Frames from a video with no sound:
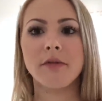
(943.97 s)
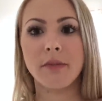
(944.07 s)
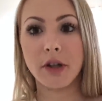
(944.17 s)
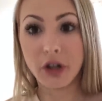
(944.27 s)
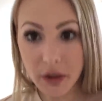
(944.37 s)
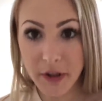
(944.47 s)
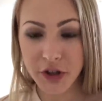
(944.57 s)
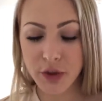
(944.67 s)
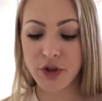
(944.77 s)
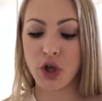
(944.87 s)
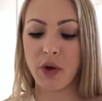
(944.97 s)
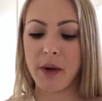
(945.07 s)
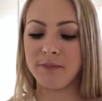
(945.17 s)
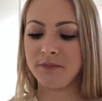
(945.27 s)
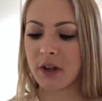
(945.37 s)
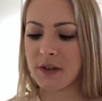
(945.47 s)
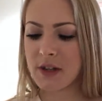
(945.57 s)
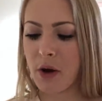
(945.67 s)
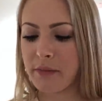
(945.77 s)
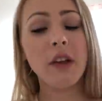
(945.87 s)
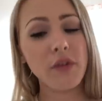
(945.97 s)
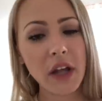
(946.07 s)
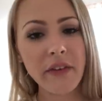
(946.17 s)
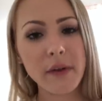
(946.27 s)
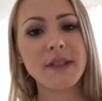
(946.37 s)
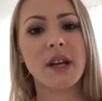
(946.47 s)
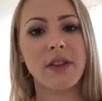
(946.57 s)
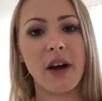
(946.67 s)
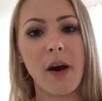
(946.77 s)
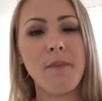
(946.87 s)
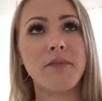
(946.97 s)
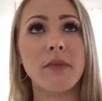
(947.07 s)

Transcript: but a little bit too chewy. So the flavor was good though.